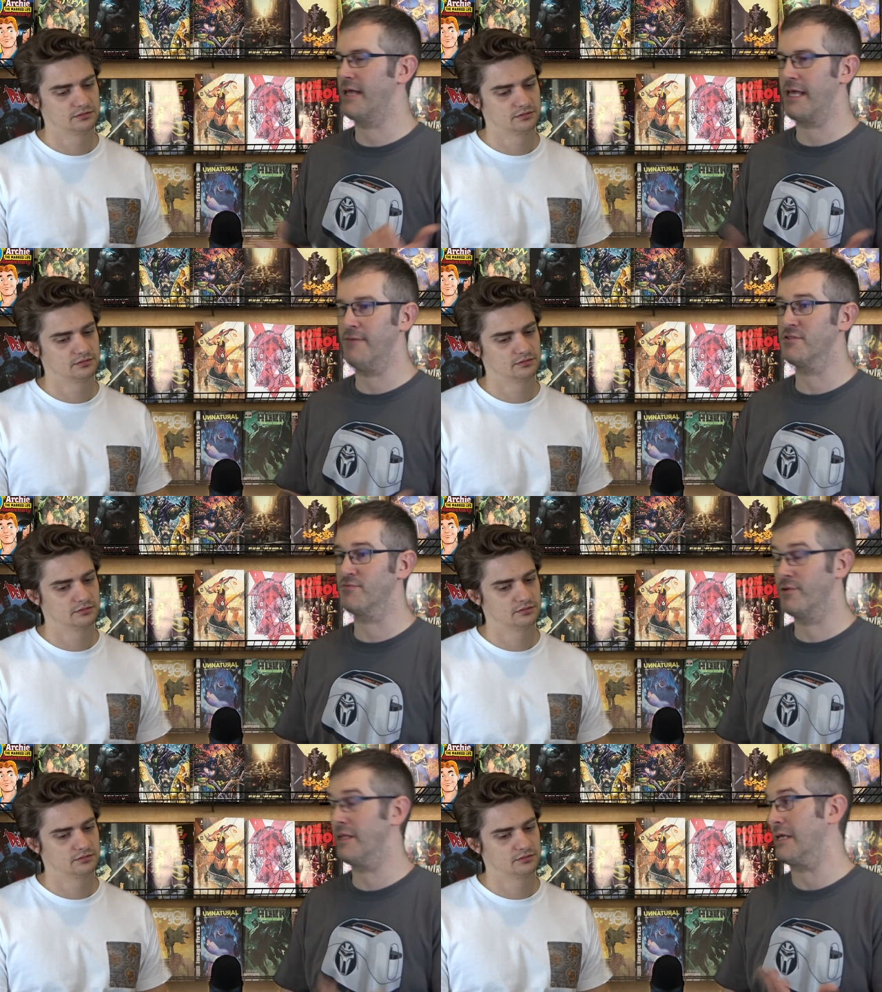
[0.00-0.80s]
Speaker 1: Like it was
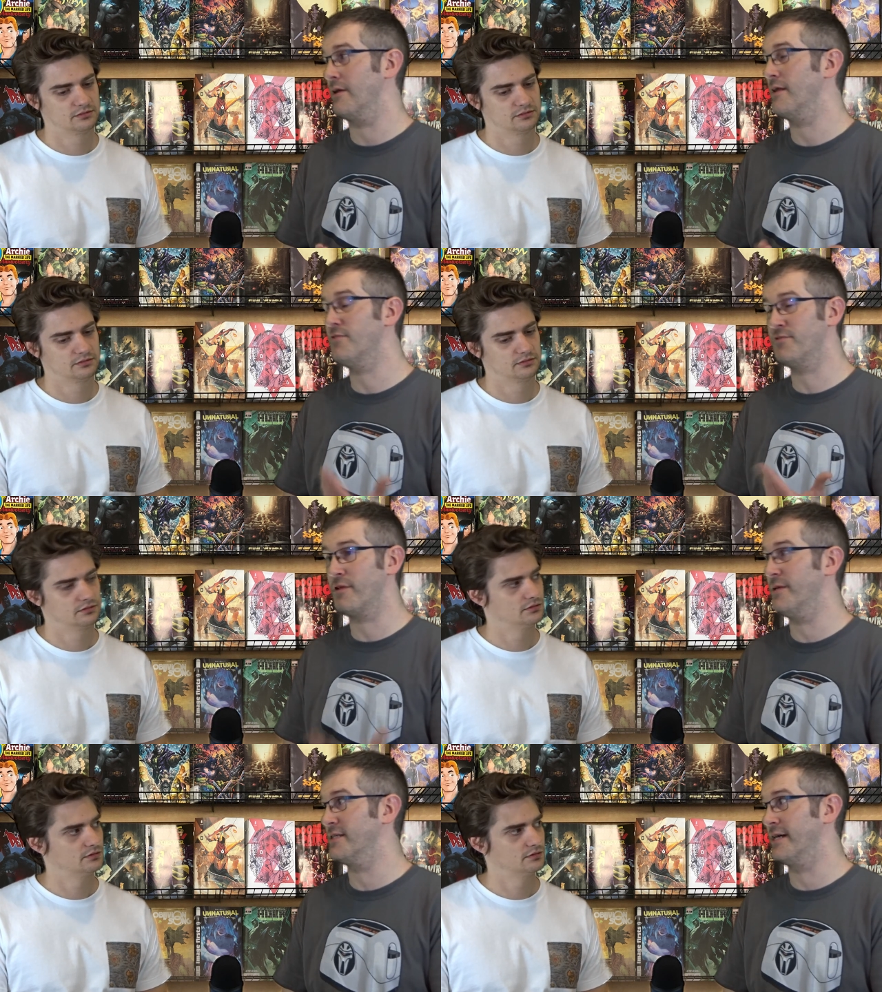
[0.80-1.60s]
really good. It was
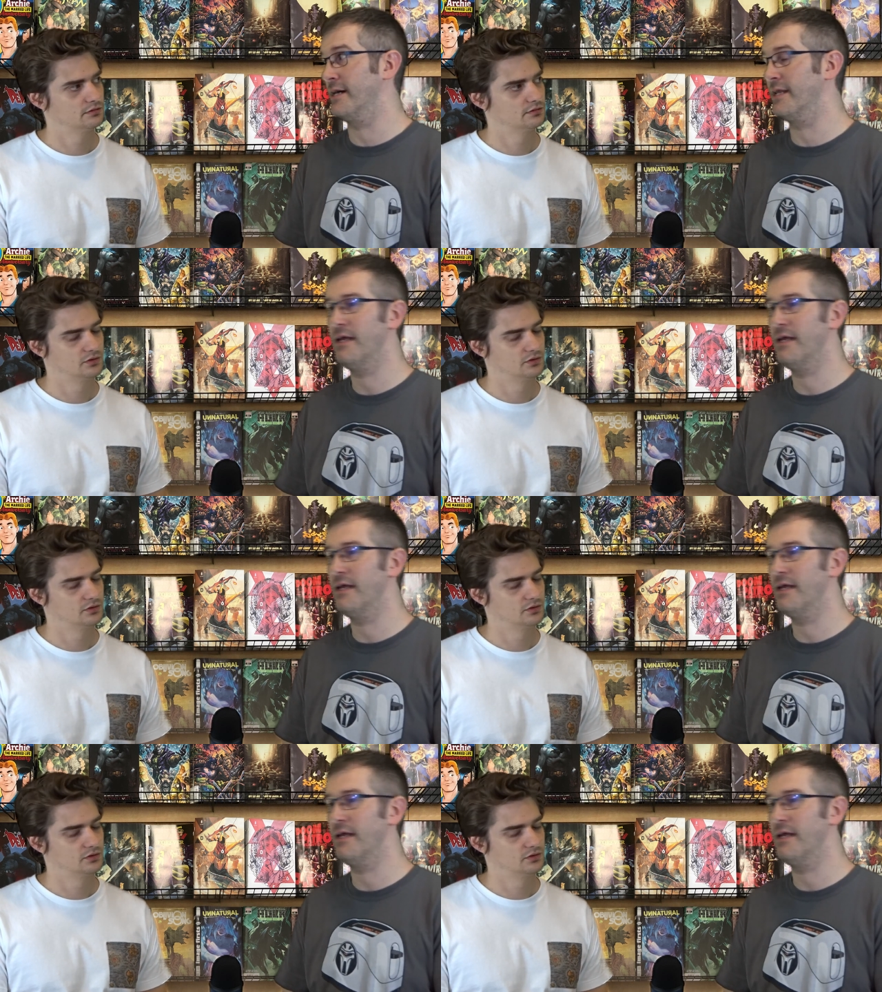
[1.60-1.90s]
really well done.